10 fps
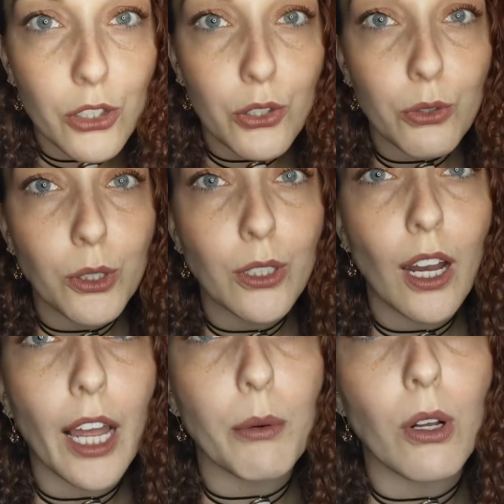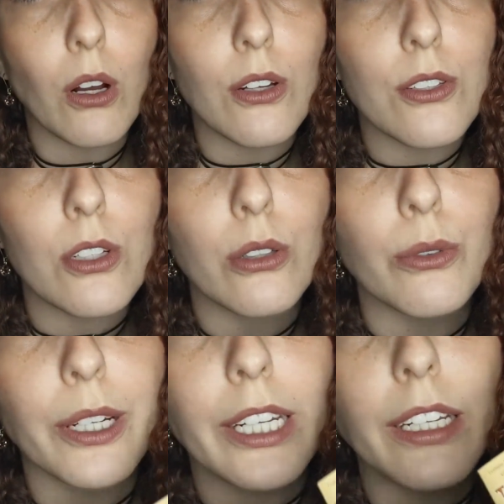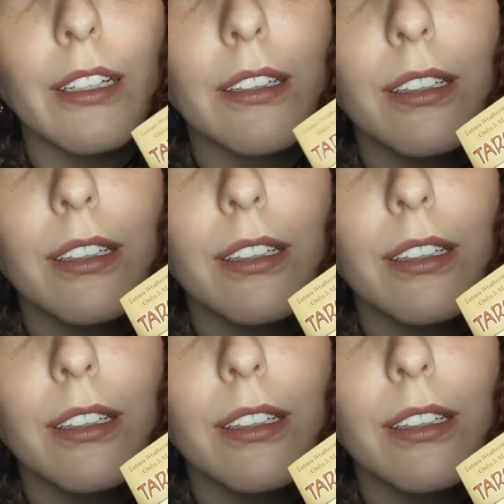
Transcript: usual, I will also read